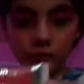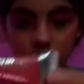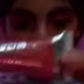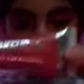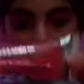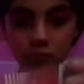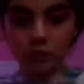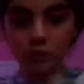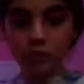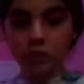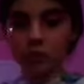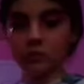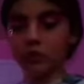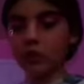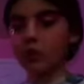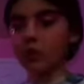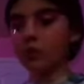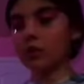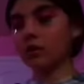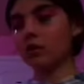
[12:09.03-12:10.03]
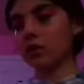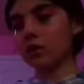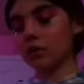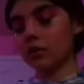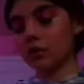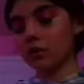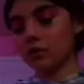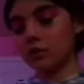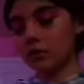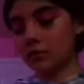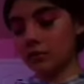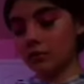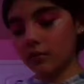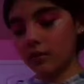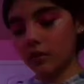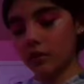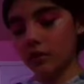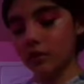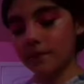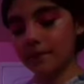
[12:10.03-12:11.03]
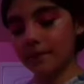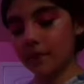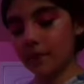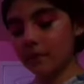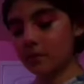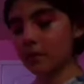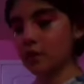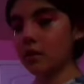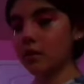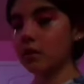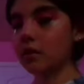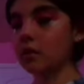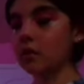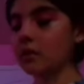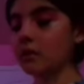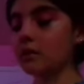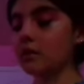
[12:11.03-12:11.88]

to see what she's up to at night, morning, etc.